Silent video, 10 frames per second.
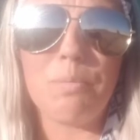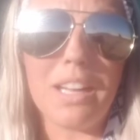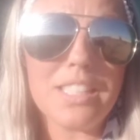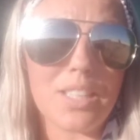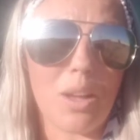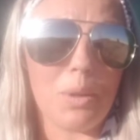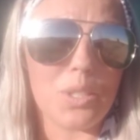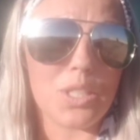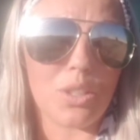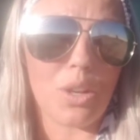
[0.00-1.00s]
months
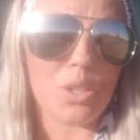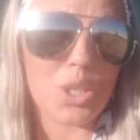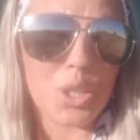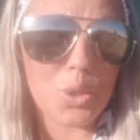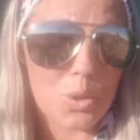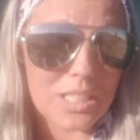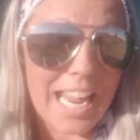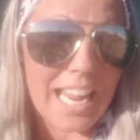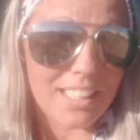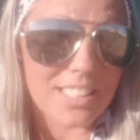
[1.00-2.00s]
almost on 2
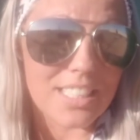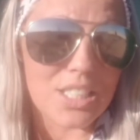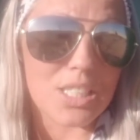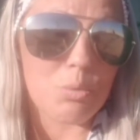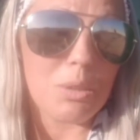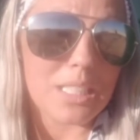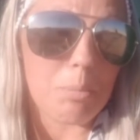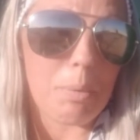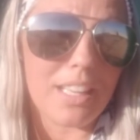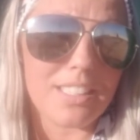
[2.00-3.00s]
tanks. It just
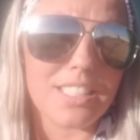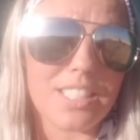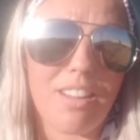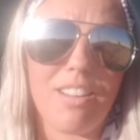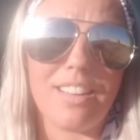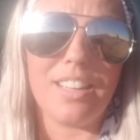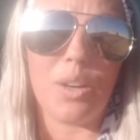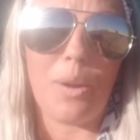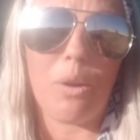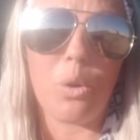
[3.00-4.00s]
really depends
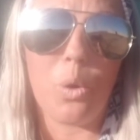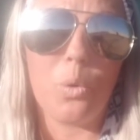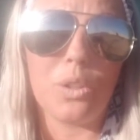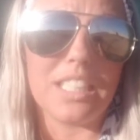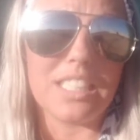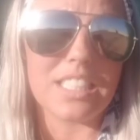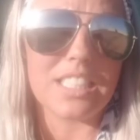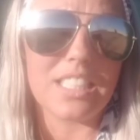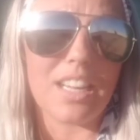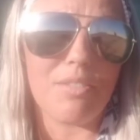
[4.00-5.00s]
on, you know, how cold it
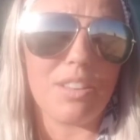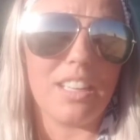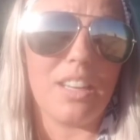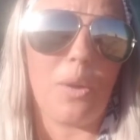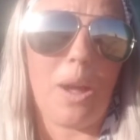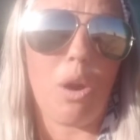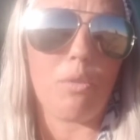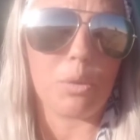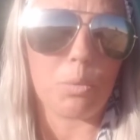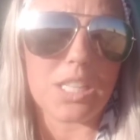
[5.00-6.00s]
is and stuff, and, you know,
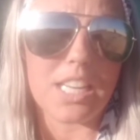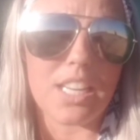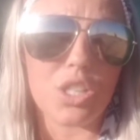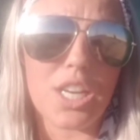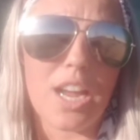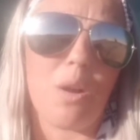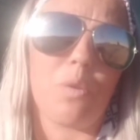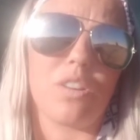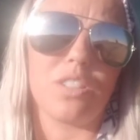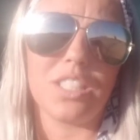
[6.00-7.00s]
how often we're taking
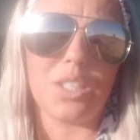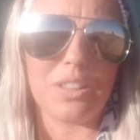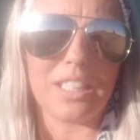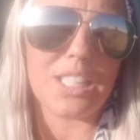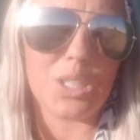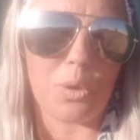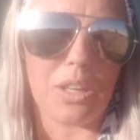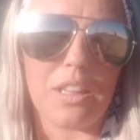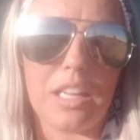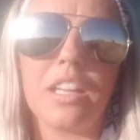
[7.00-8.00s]
showers, you know, and that
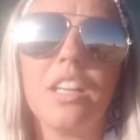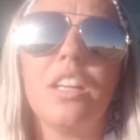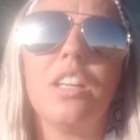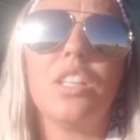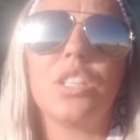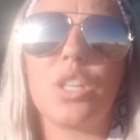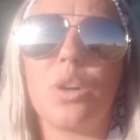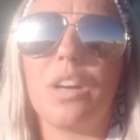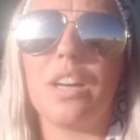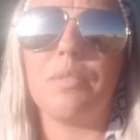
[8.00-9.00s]
sort of thing.
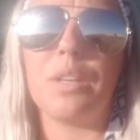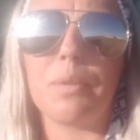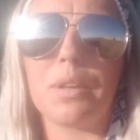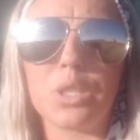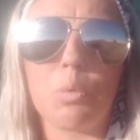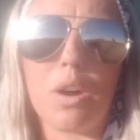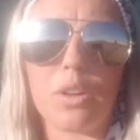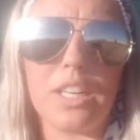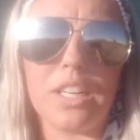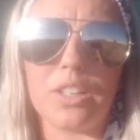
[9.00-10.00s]
So, you know, because of the
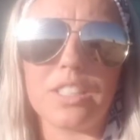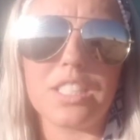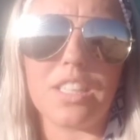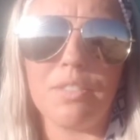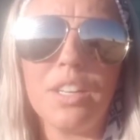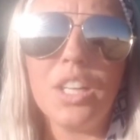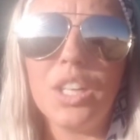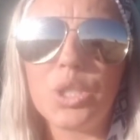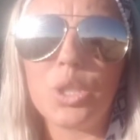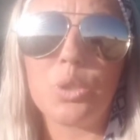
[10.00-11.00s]
water heater and stuff.
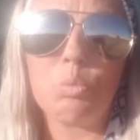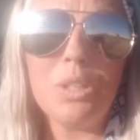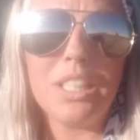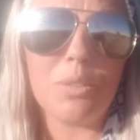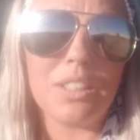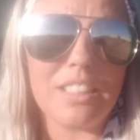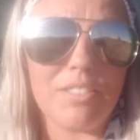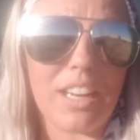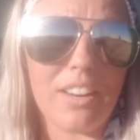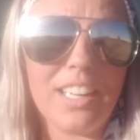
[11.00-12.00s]
So it's really,
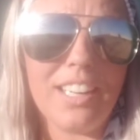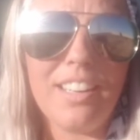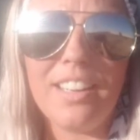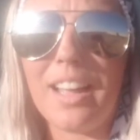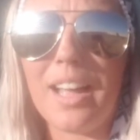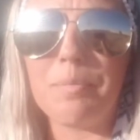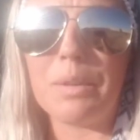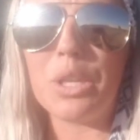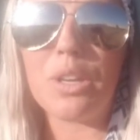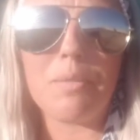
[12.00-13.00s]
really varied,
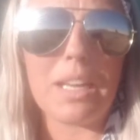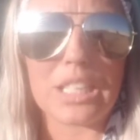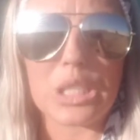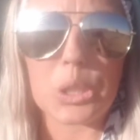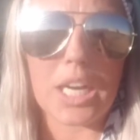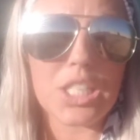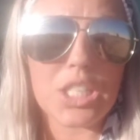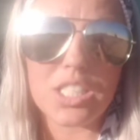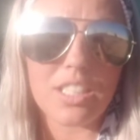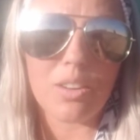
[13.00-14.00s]
but you can make it
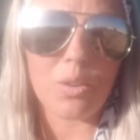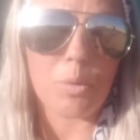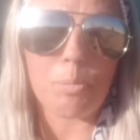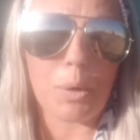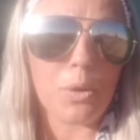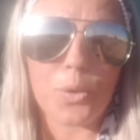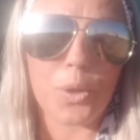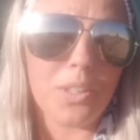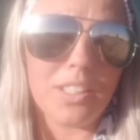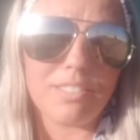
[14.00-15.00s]
stretch or
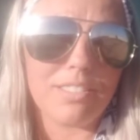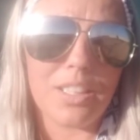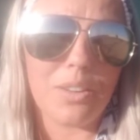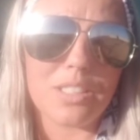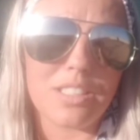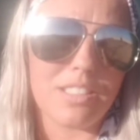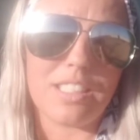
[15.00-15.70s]
burn through it, you know,